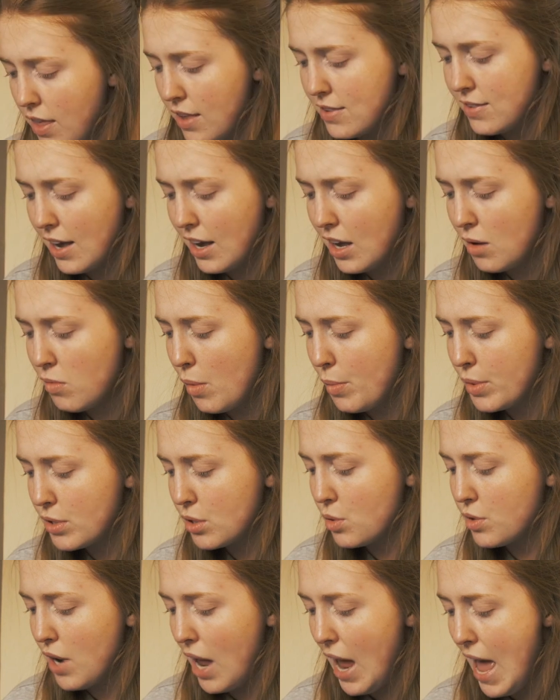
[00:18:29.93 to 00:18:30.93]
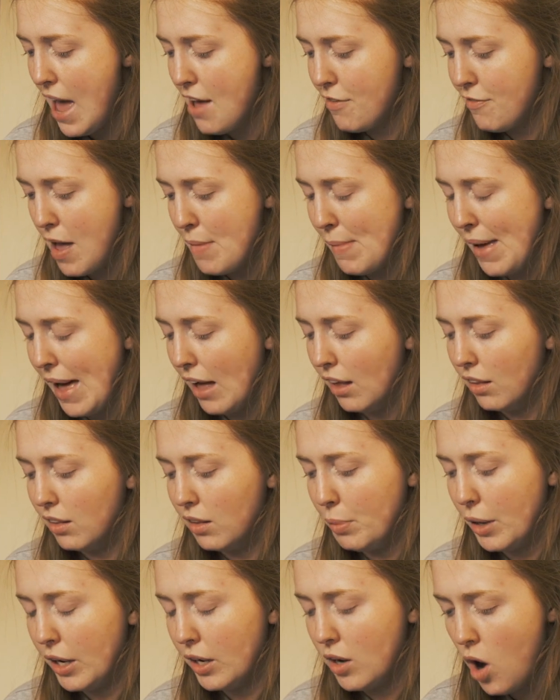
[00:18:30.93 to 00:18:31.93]
The second one was called
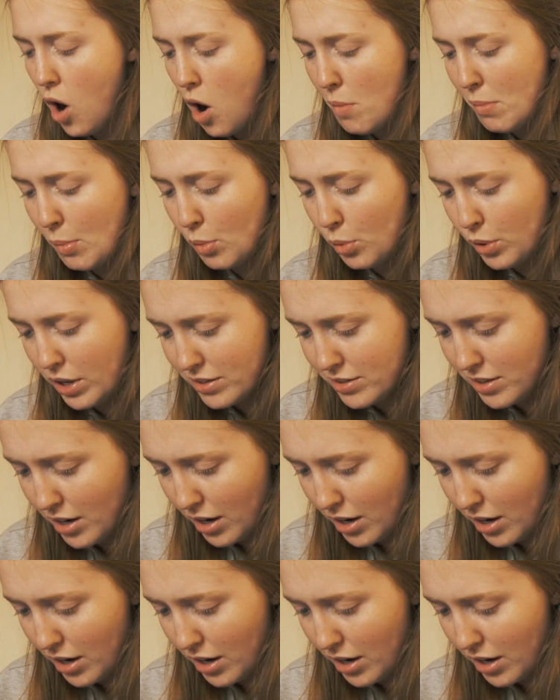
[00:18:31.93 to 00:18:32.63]
FML, but I can't remember what it